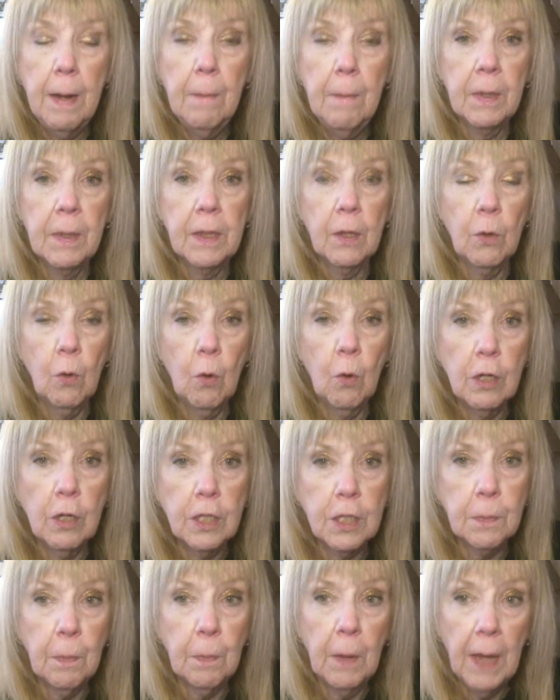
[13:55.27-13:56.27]
But the
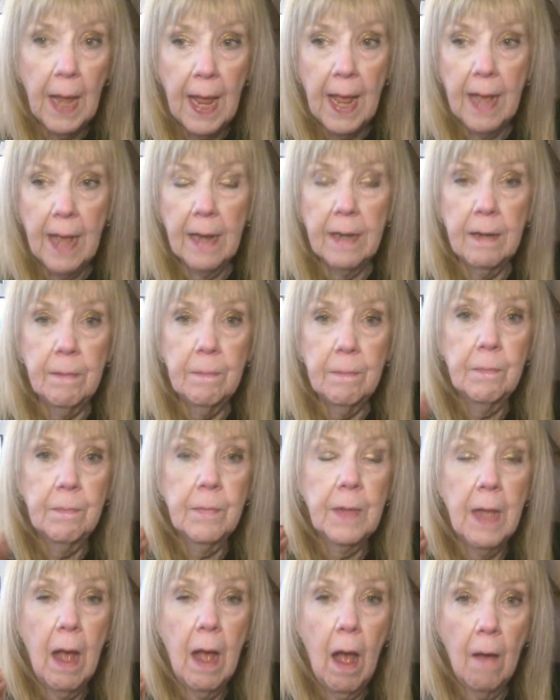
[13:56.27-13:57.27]
Lord's plan
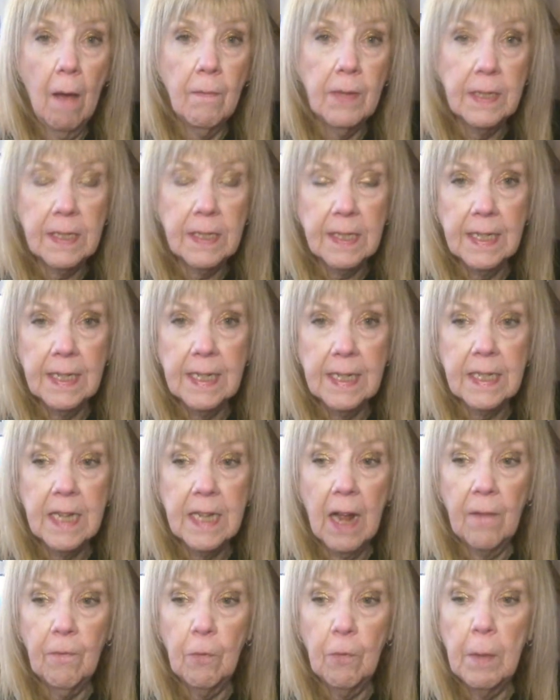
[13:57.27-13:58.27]
obviously is
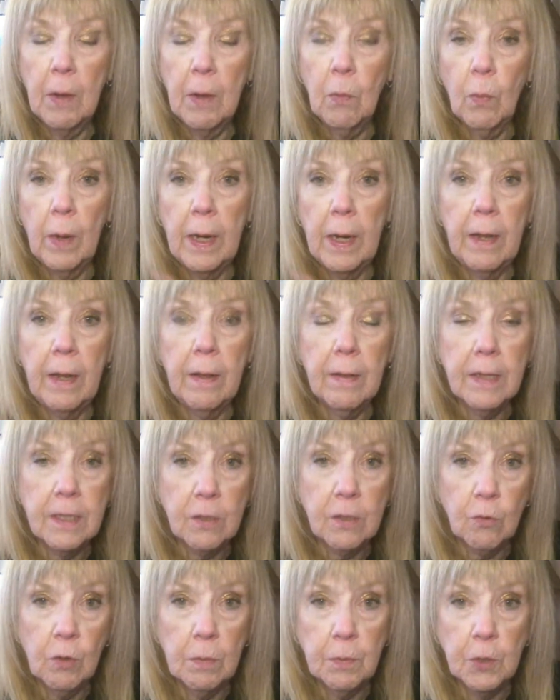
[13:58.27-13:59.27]
not for me reading the
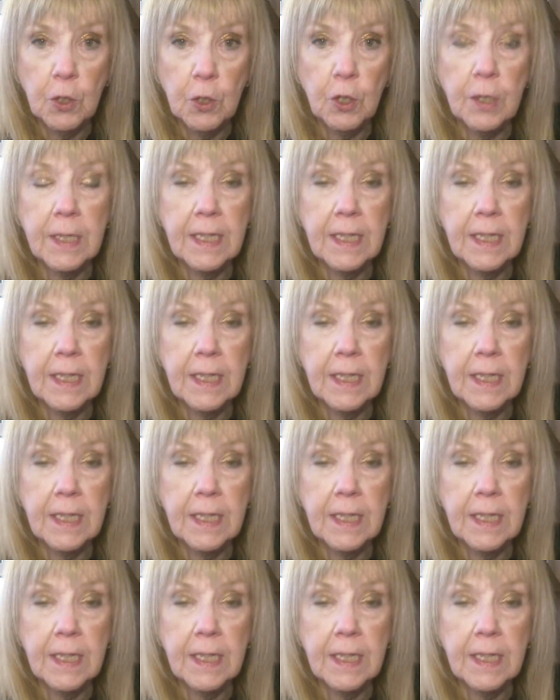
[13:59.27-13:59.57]
scriptures.